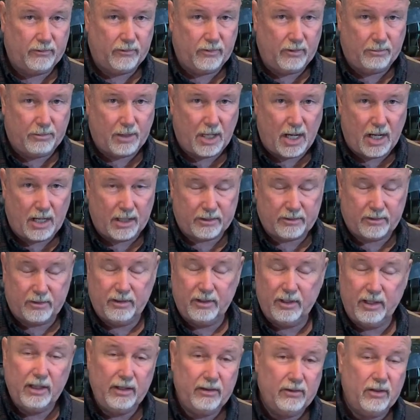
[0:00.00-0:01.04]
of the box.
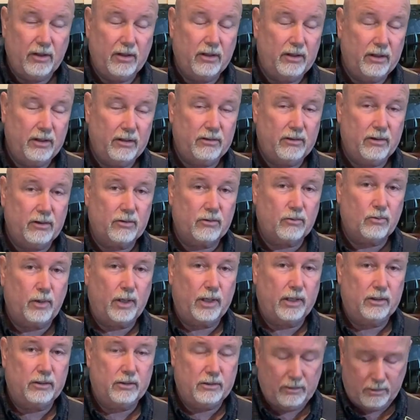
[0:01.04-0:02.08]
And the easiest
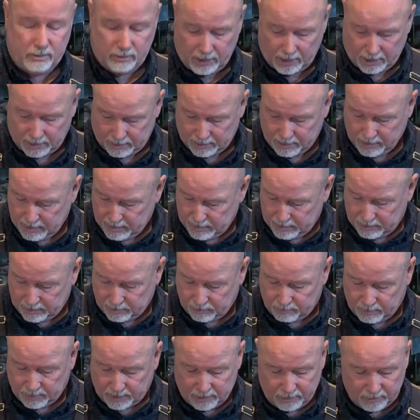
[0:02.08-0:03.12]
way to do that
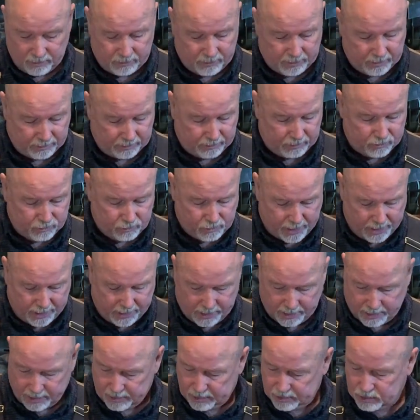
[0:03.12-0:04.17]
is by using a
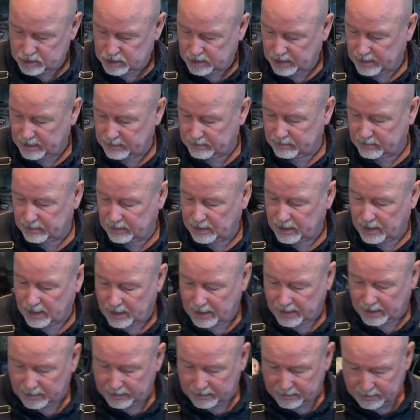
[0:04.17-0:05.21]
straight edge as a
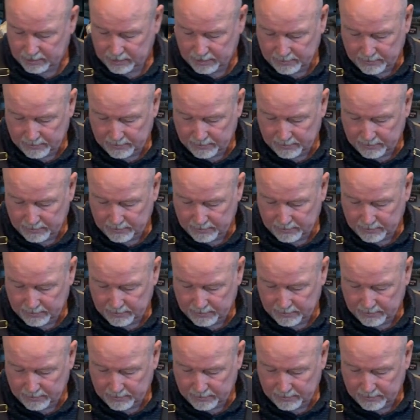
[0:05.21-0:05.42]
guide,